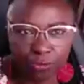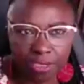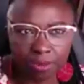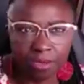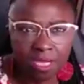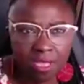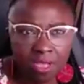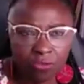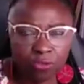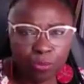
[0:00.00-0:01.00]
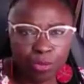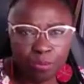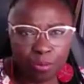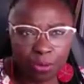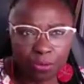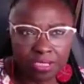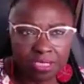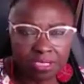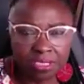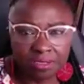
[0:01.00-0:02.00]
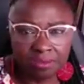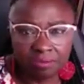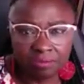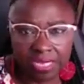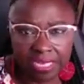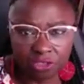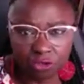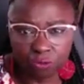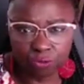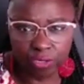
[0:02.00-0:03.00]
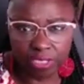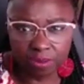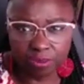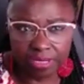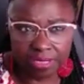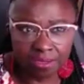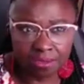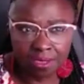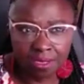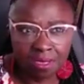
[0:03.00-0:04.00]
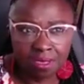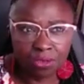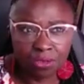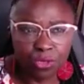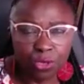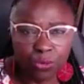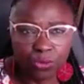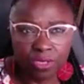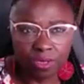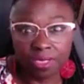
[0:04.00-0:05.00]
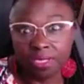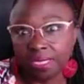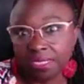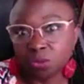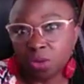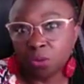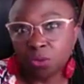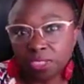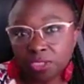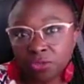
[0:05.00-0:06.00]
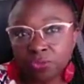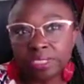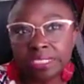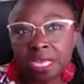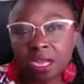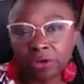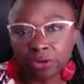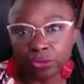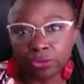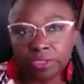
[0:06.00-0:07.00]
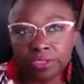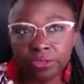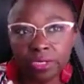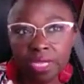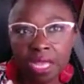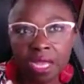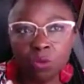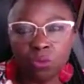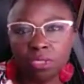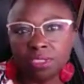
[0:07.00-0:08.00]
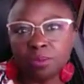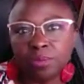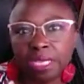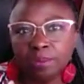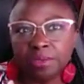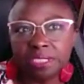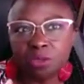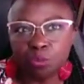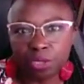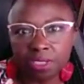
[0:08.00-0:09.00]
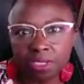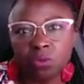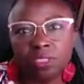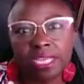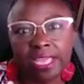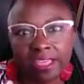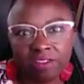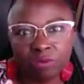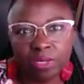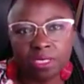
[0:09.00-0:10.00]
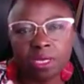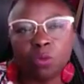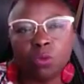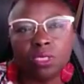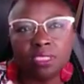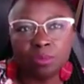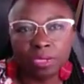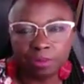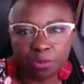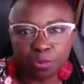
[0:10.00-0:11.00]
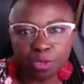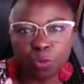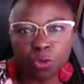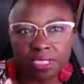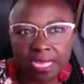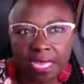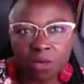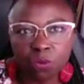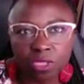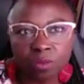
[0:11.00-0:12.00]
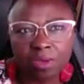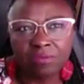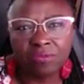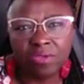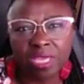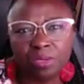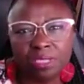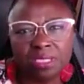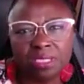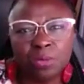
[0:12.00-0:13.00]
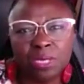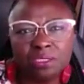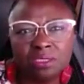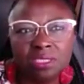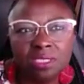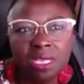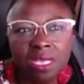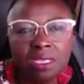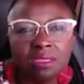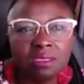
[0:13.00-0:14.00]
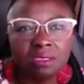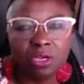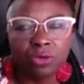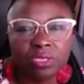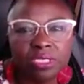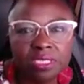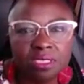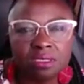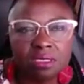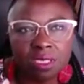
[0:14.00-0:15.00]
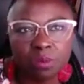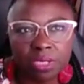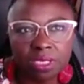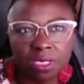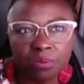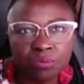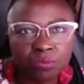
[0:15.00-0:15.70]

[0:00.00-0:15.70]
freedom. For me personally, financial freedom means, and that's why I wanted to retire earlier. I wanted to be able to spend, which I have been, I wanted to be able to spend more time with my family, especially the younger kids coming up.